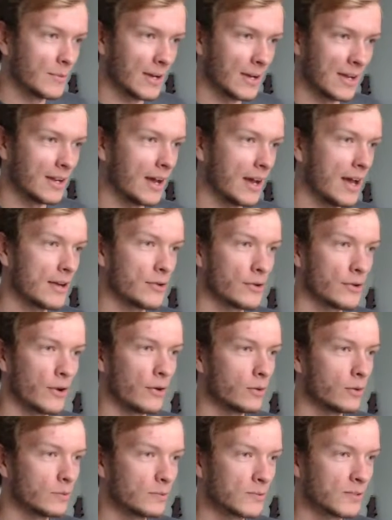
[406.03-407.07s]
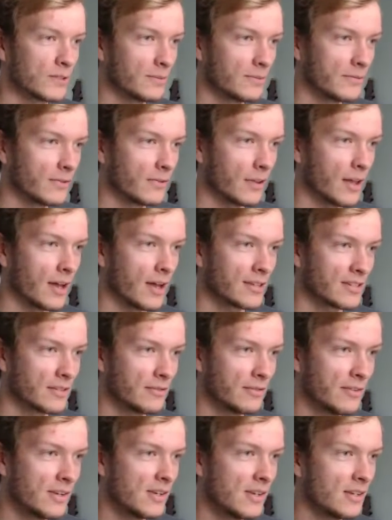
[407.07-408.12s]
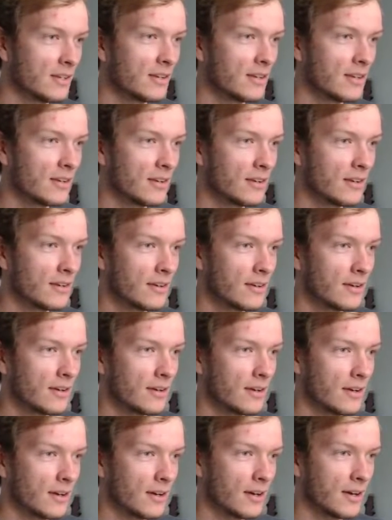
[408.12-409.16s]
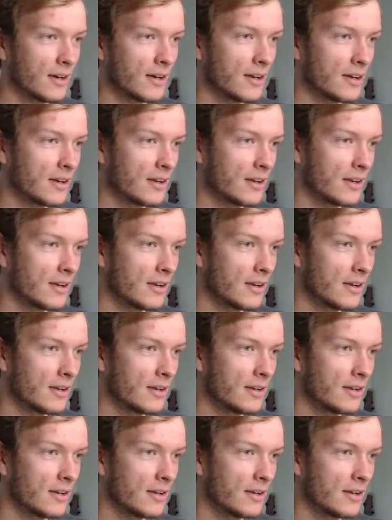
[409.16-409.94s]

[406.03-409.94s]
don't know, some philosophy. I